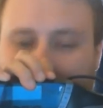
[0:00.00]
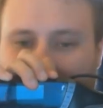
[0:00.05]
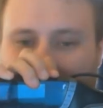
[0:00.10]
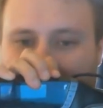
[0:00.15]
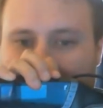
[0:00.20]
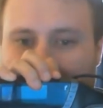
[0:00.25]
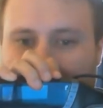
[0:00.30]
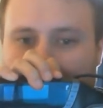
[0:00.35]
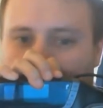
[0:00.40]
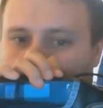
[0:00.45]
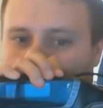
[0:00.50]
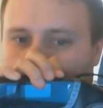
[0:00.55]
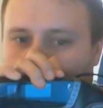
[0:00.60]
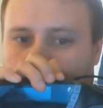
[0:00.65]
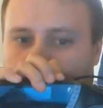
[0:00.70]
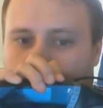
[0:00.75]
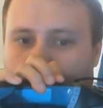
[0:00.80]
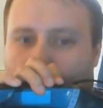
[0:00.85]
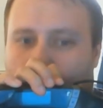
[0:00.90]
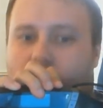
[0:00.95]
Uh, it's
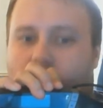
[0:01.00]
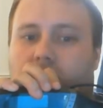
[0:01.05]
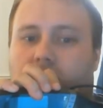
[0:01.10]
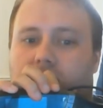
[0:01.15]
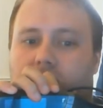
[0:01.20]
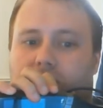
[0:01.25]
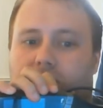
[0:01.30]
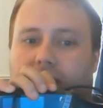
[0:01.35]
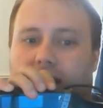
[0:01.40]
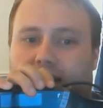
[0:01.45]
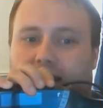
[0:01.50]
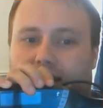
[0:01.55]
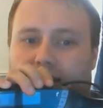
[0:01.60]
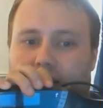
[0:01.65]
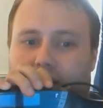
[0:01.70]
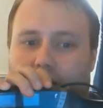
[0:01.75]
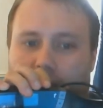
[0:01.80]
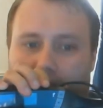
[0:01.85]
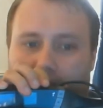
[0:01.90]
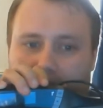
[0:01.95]
the orange backlit
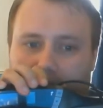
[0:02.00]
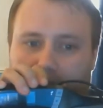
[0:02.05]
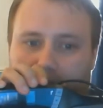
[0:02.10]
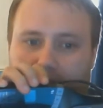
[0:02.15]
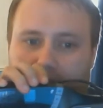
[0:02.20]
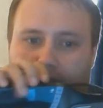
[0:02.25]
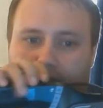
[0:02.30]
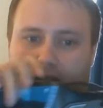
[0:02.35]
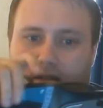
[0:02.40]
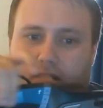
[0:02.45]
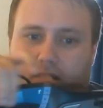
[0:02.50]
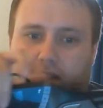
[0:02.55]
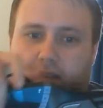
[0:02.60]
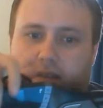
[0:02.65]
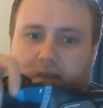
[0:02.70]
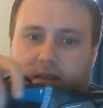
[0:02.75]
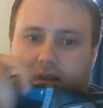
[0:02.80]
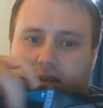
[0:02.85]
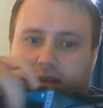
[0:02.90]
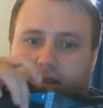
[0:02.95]
one with just like
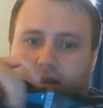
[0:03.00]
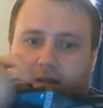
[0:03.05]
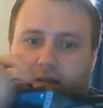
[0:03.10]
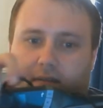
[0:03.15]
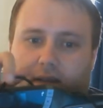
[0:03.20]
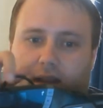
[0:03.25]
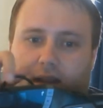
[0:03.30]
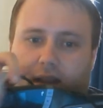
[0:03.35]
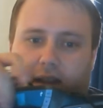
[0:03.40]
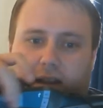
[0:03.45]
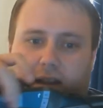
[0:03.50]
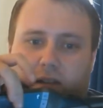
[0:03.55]
the uh,